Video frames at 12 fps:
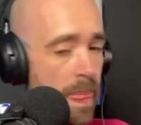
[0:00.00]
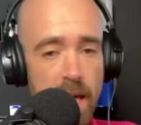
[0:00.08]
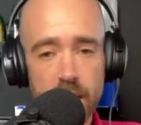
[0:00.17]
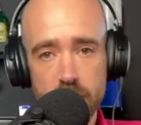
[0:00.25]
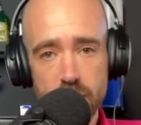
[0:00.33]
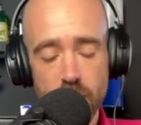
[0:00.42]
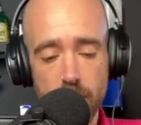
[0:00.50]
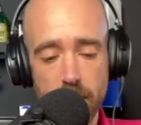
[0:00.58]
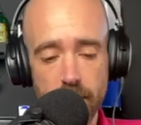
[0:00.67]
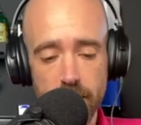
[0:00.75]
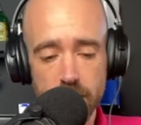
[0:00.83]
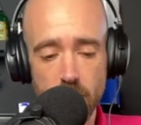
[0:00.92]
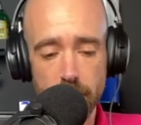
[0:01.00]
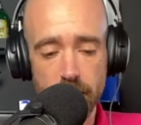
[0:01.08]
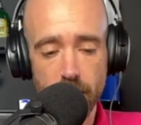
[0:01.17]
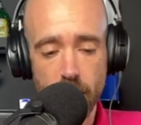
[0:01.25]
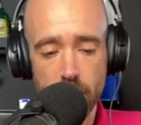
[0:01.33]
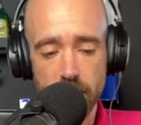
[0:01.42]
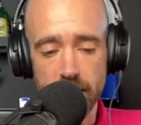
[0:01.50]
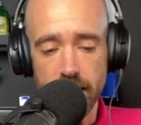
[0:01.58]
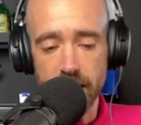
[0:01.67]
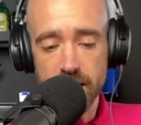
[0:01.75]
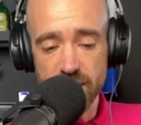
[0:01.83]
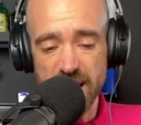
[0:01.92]
Sorry, my voice got a bit croaky then.
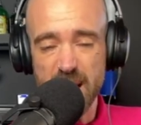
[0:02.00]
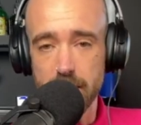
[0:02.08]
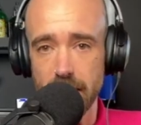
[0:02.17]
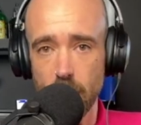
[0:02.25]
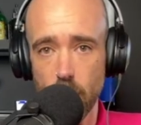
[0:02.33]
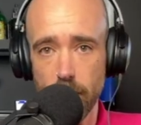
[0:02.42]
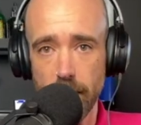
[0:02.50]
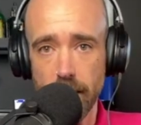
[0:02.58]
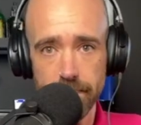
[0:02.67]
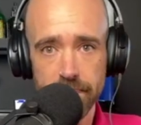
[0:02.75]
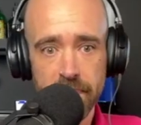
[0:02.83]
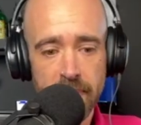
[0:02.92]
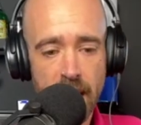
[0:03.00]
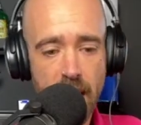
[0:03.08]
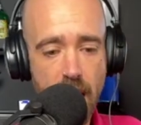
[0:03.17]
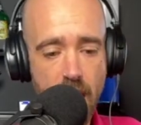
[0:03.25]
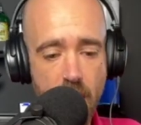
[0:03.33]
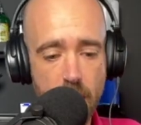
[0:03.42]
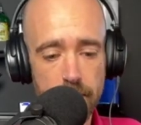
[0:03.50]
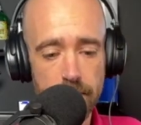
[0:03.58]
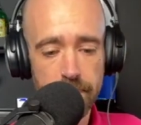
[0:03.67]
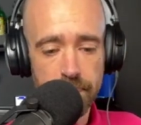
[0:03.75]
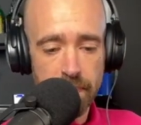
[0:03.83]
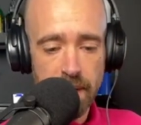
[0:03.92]
It's because that hit me a little bit.
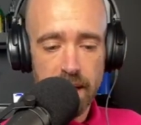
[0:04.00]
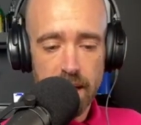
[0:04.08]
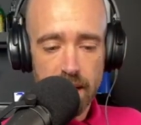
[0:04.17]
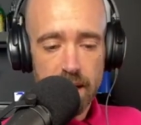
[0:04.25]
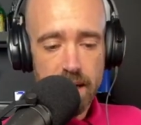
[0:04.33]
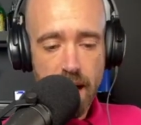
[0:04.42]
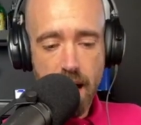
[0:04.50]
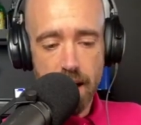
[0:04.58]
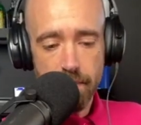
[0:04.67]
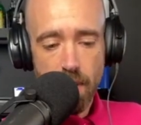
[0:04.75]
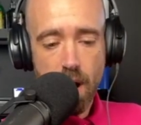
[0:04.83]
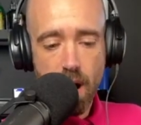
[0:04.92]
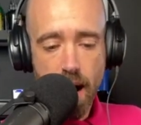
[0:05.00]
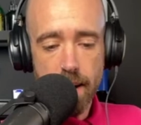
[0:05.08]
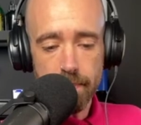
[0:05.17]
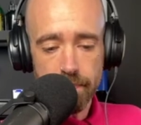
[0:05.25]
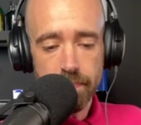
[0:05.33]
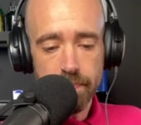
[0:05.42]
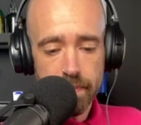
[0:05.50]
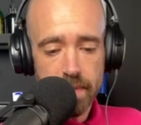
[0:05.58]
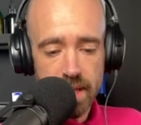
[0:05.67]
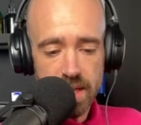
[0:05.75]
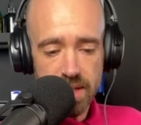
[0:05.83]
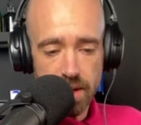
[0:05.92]
Yeah, all right.
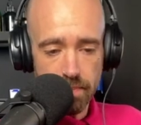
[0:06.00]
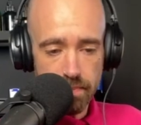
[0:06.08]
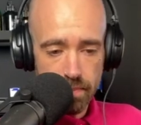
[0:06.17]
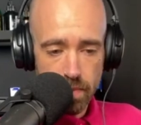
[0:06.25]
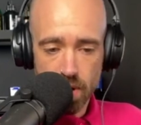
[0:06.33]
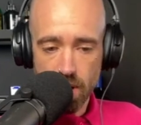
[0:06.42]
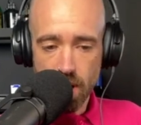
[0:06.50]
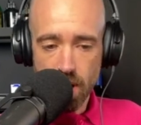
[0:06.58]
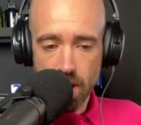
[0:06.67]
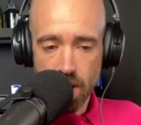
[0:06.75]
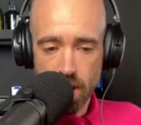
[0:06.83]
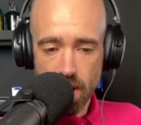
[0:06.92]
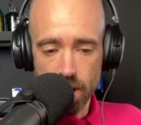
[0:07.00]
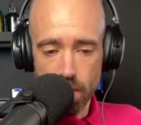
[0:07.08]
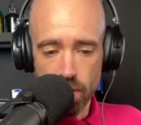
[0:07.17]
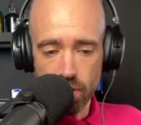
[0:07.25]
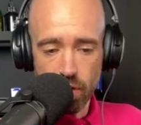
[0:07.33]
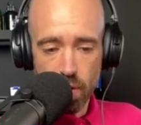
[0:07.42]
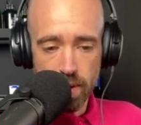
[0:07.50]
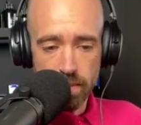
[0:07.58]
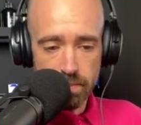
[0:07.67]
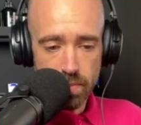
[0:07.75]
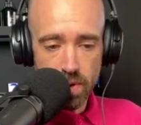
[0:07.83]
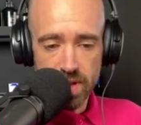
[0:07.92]
Listen, you guys seem like you know what you're doing.
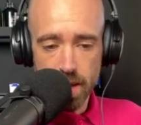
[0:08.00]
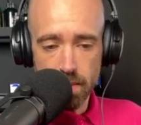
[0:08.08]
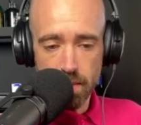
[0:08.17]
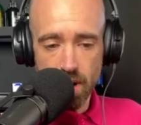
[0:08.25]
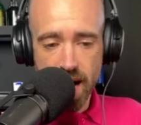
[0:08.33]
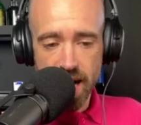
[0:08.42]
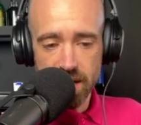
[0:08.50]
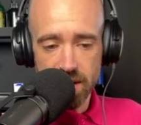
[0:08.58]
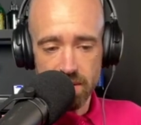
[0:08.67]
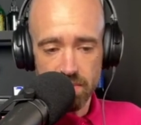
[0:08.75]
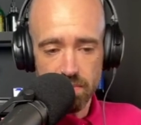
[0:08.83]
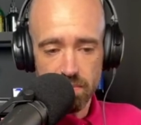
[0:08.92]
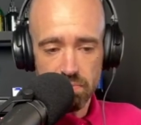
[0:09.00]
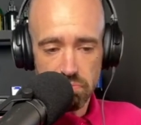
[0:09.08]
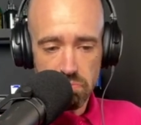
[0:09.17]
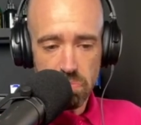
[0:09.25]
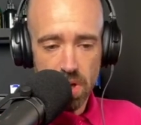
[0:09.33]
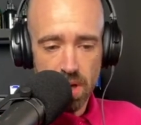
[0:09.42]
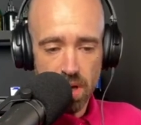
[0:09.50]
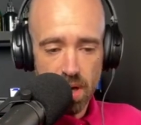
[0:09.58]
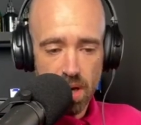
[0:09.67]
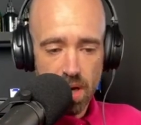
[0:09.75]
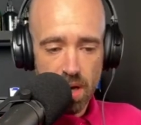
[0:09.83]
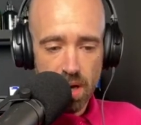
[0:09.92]
You seem like
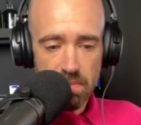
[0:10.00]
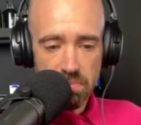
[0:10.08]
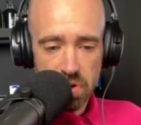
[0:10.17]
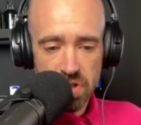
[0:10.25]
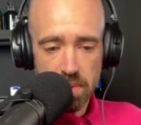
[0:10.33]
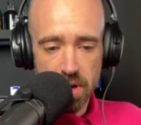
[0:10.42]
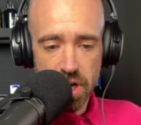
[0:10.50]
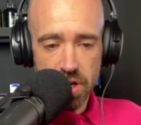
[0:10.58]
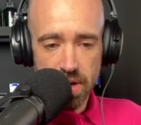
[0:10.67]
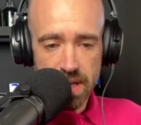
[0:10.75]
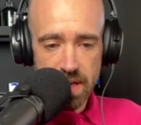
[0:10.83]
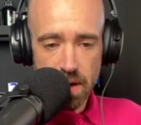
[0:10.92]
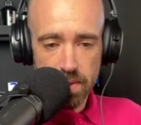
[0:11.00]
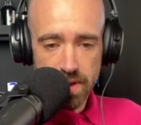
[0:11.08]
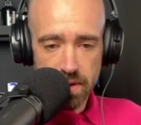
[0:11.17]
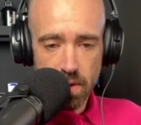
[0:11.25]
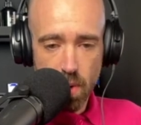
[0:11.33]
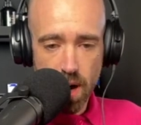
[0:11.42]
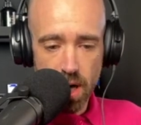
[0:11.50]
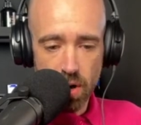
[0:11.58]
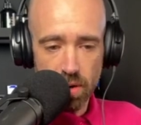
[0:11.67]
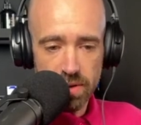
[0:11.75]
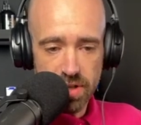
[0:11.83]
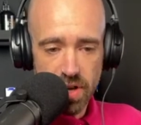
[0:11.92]
you know yourselves quite a
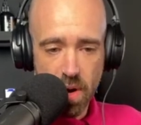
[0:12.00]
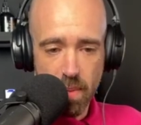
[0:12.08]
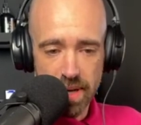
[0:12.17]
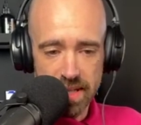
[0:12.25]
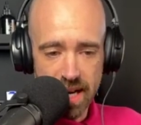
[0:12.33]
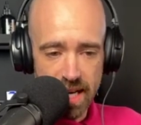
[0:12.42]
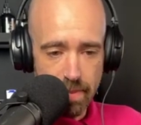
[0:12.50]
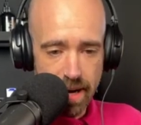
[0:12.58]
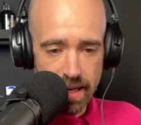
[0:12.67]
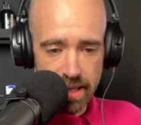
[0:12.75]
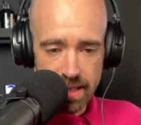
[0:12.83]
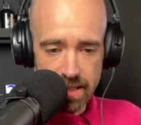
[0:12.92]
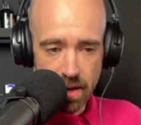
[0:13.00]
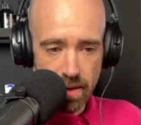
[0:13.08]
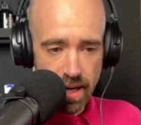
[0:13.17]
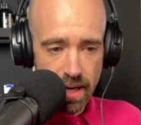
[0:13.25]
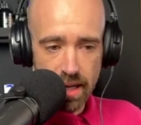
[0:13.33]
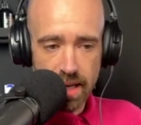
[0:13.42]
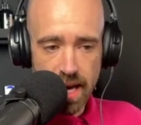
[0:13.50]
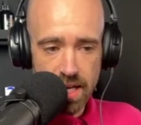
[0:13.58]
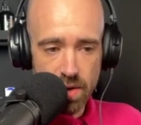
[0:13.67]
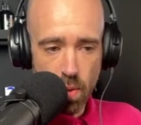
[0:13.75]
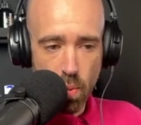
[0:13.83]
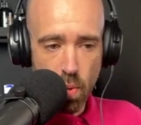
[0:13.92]
lot. So I'm excited about this. So yeah,
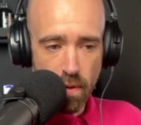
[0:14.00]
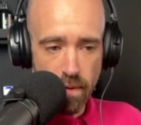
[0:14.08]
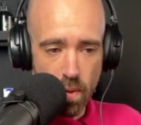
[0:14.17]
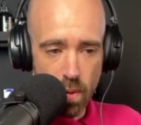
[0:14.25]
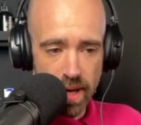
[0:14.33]
let's waffle.